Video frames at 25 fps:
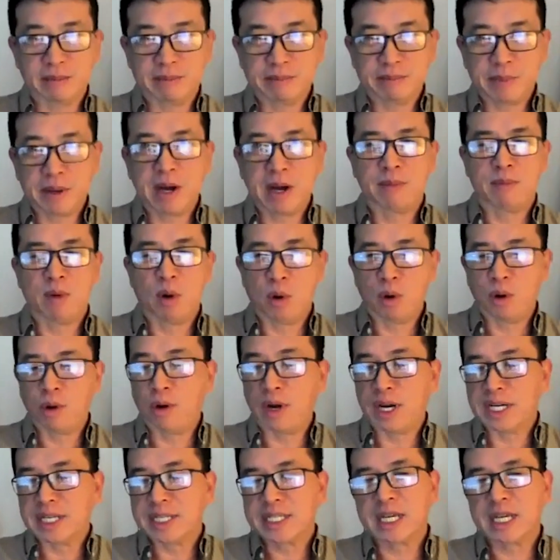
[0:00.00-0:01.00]
palm oil
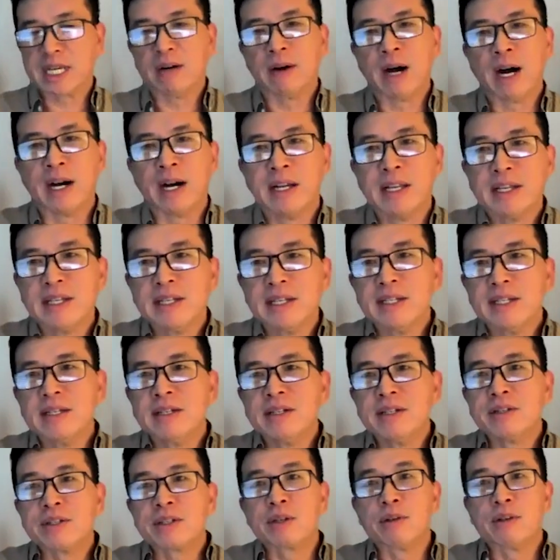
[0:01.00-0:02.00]
and so on.
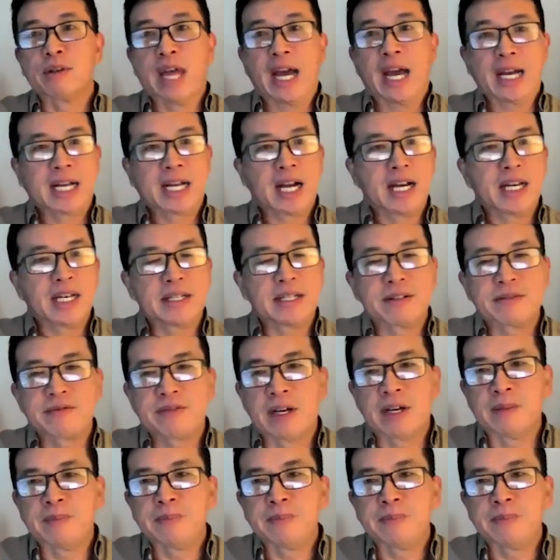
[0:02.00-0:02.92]
So that kind of